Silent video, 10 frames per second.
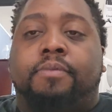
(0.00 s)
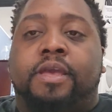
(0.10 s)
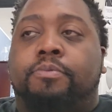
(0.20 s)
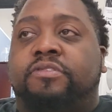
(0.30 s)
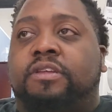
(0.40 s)

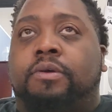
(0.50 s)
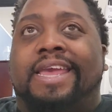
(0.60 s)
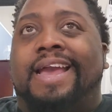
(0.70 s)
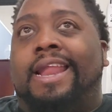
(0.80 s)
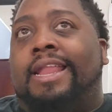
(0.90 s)

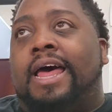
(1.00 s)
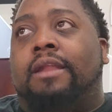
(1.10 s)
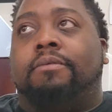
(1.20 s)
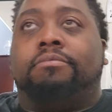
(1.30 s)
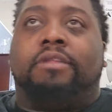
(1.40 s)
He got a
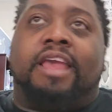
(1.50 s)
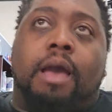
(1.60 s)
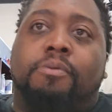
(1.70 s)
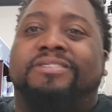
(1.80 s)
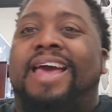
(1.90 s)
lot of, the
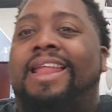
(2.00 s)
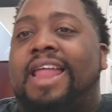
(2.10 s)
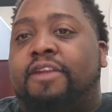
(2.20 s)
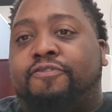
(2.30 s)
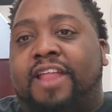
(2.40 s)
Cowboys got a
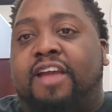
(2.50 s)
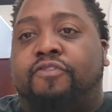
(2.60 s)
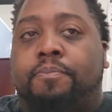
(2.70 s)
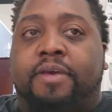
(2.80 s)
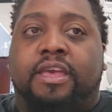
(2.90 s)
lot of
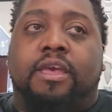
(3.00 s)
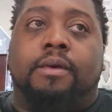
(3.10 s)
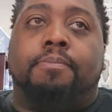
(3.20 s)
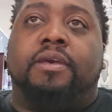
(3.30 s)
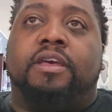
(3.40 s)
flack for picking
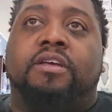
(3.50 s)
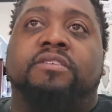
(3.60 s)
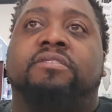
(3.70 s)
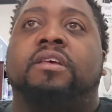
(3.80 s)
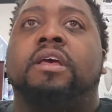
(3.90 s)
him
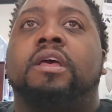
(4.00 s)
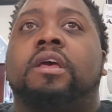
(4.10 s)
because,